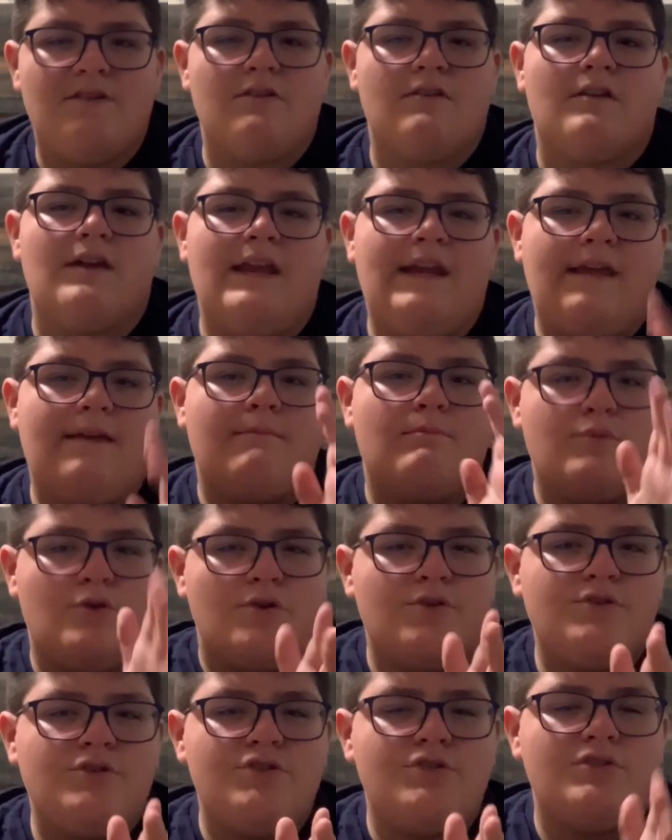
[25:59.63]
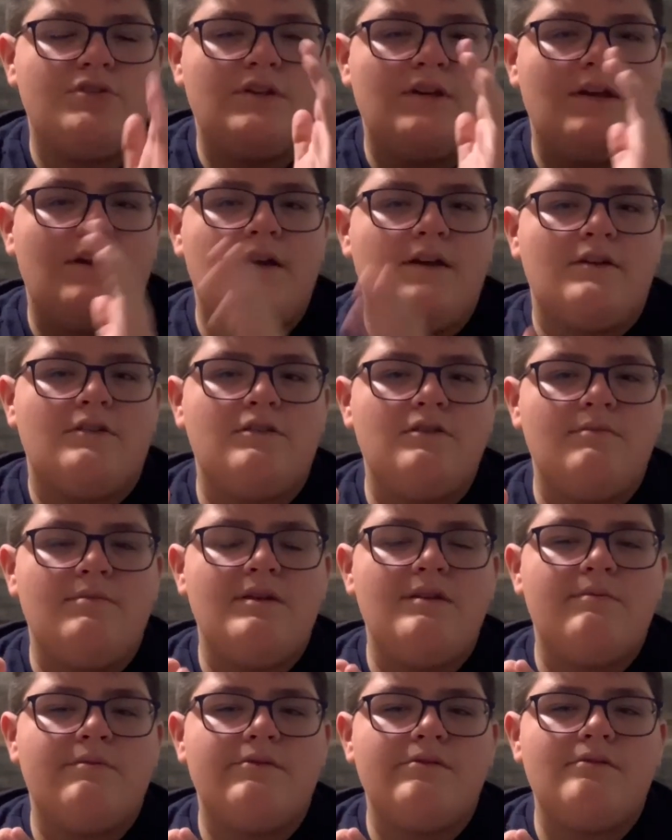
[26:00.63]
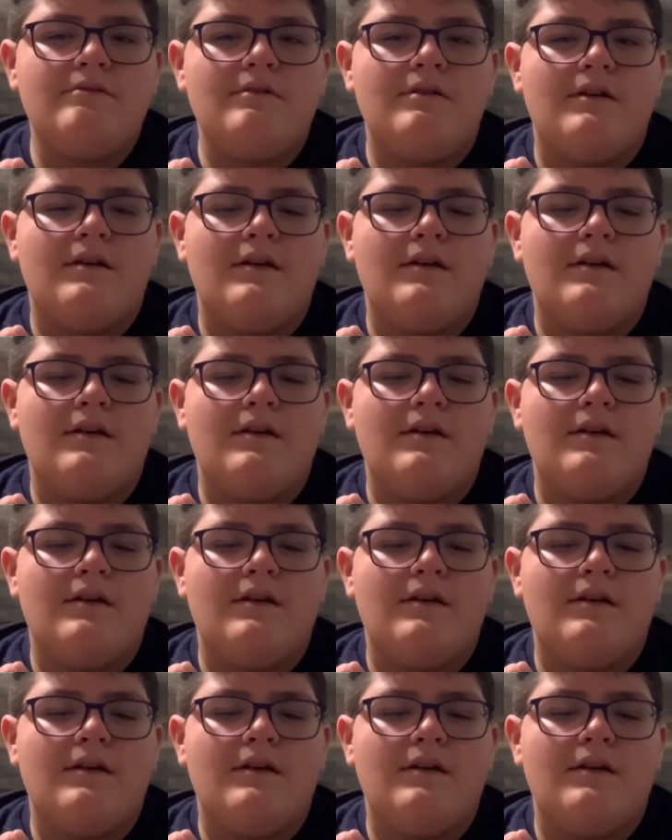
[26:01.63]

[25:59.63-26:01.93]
are getting pushed to people